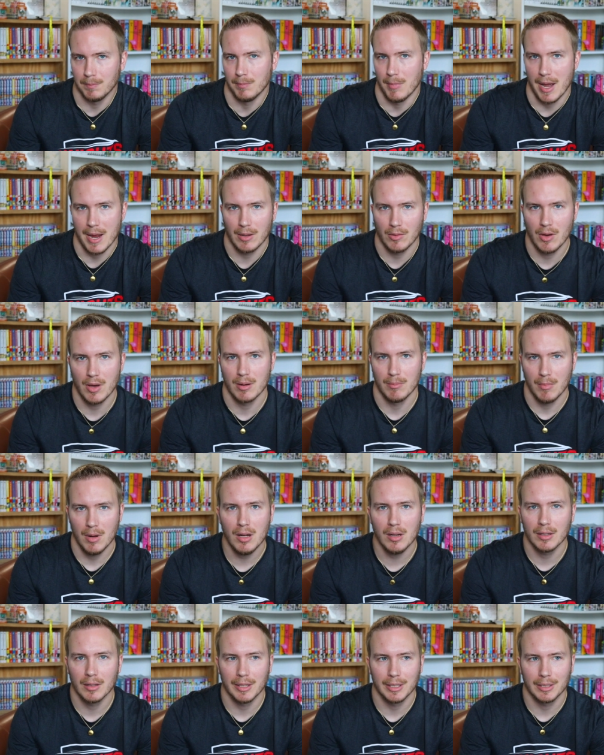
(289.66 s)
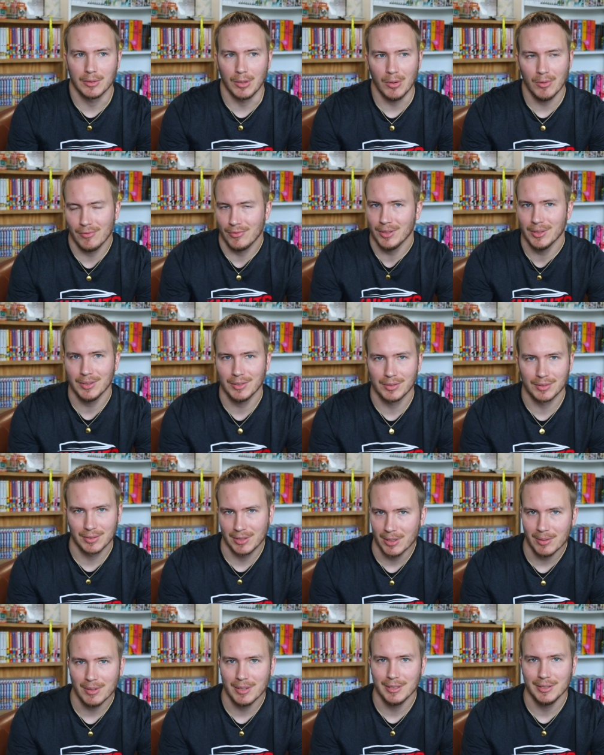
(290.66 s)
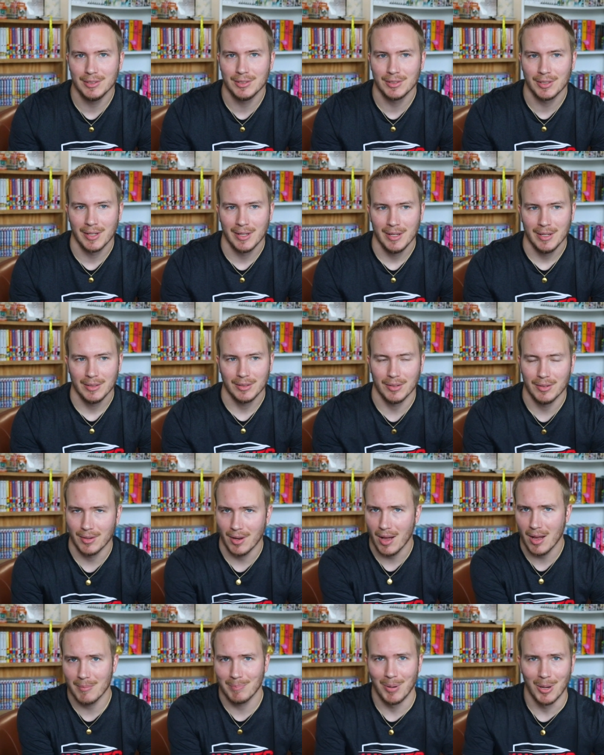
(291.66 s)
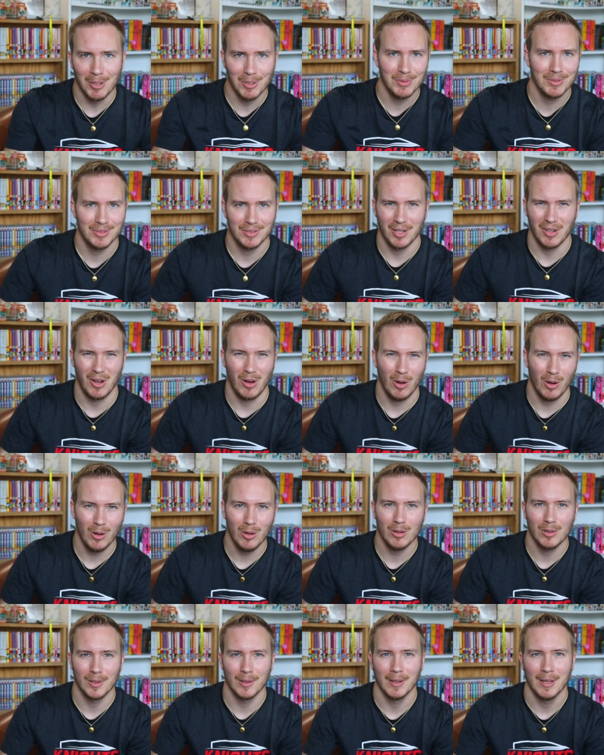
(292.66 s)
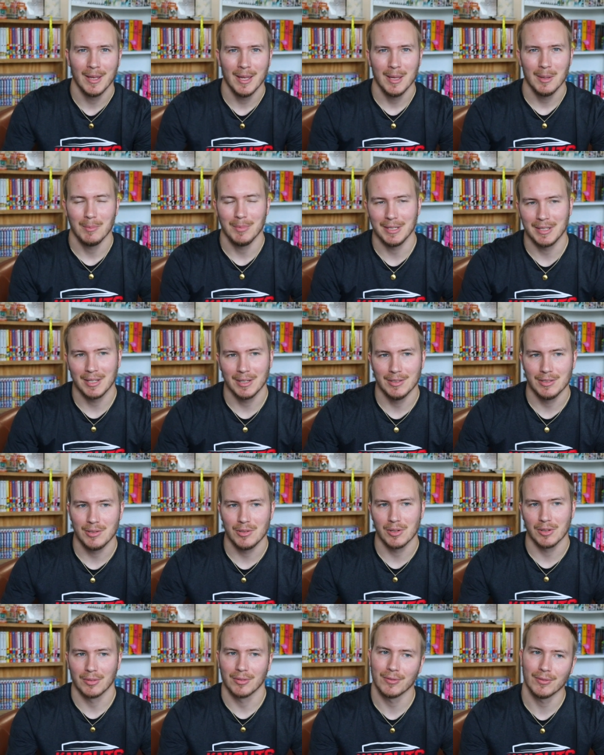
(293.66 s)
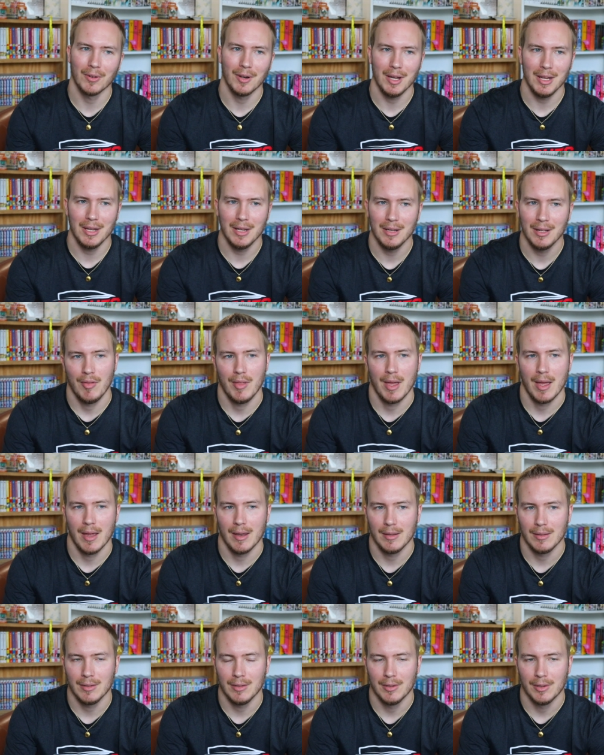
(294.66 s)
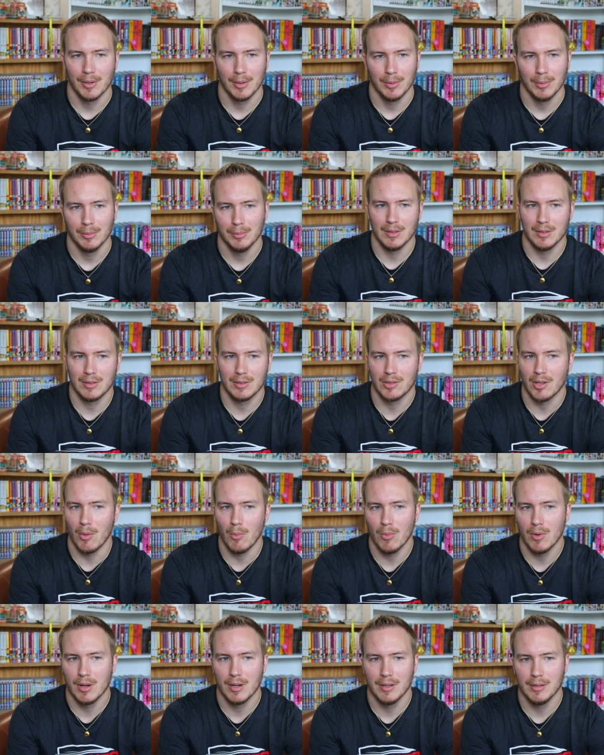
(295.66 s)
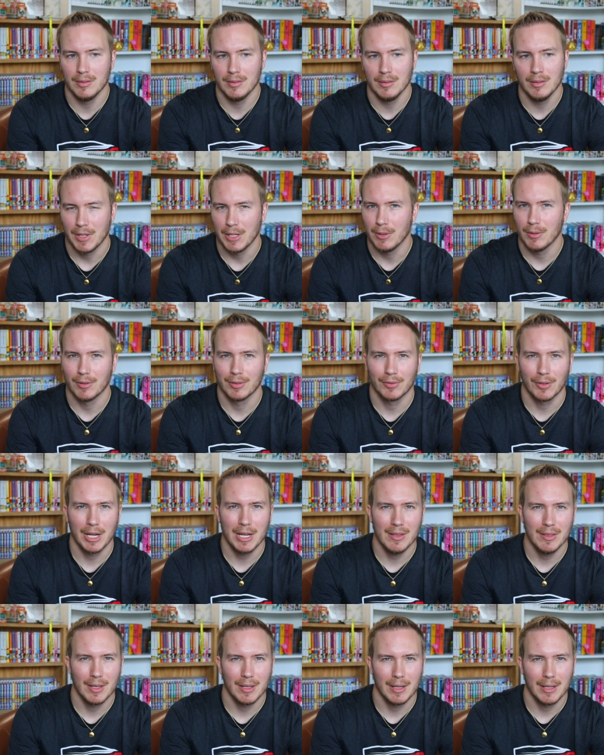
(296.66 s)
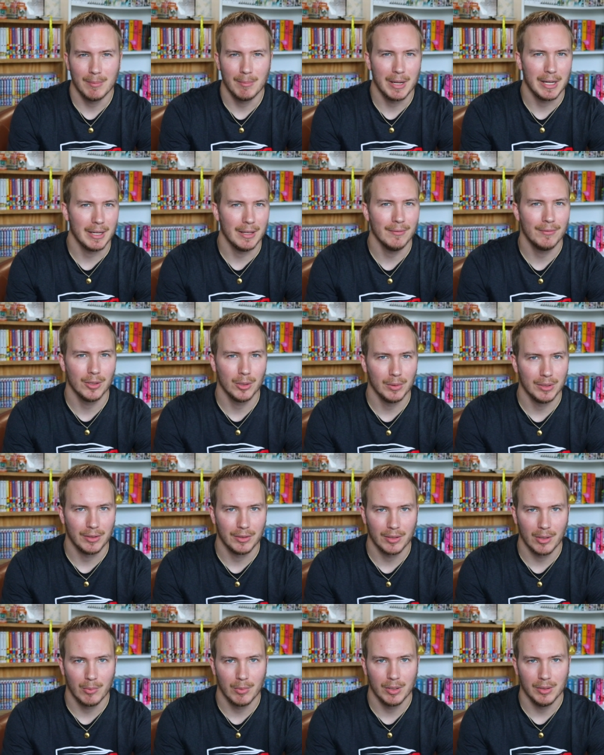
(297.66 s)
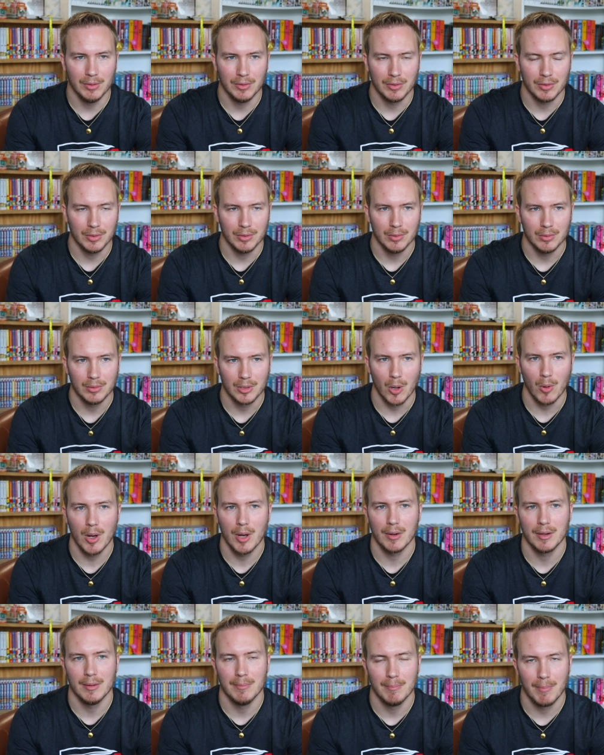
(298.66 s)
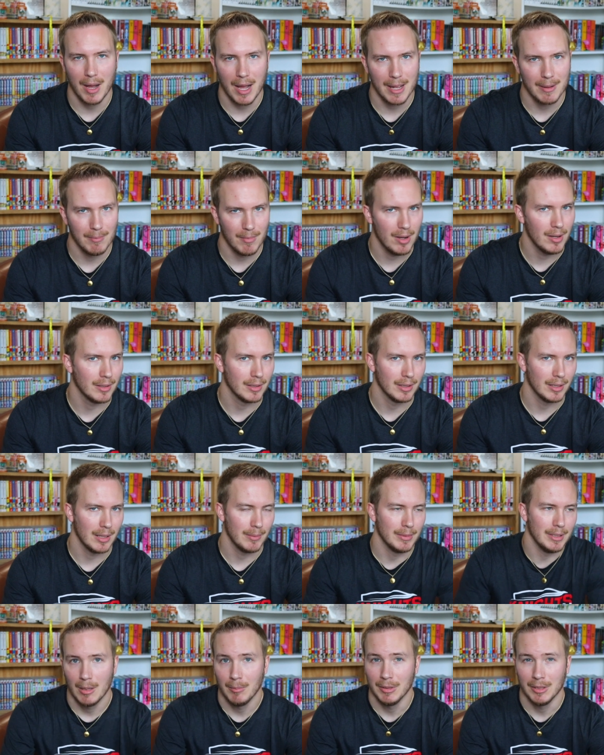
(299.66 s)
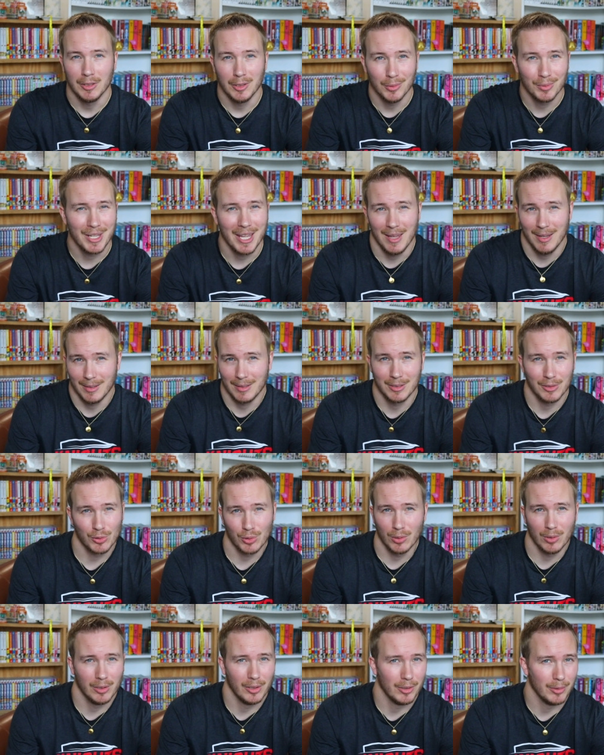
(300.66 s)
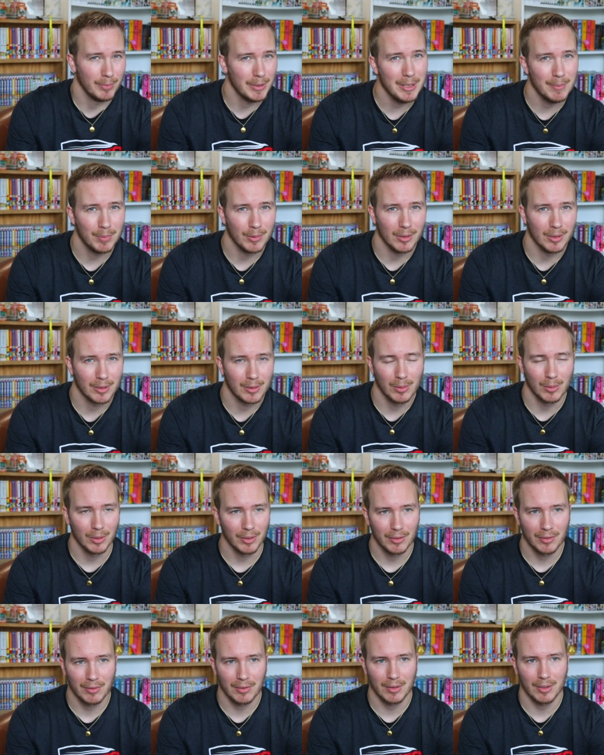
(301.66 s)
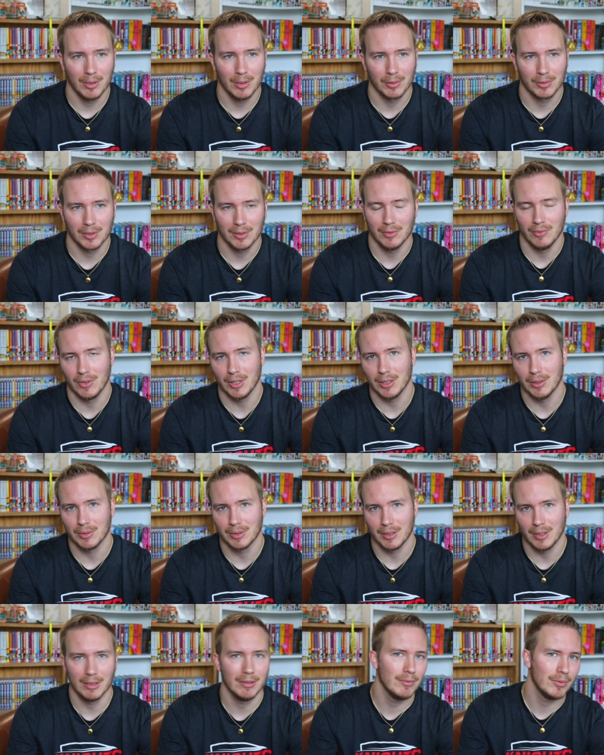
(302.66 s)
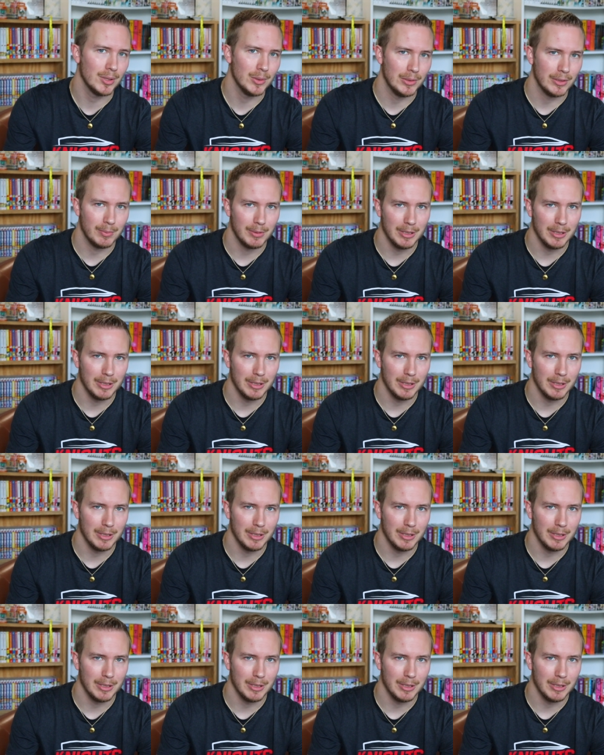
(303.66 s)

buy a lot of manga, like don't feel discouraged to not post a haul because you're afraid that, you know, someone, that you're afraid that it might influence someone to go out and buy manga. I mean, I mean, you can't control other people, of course, you know, certain videos can influence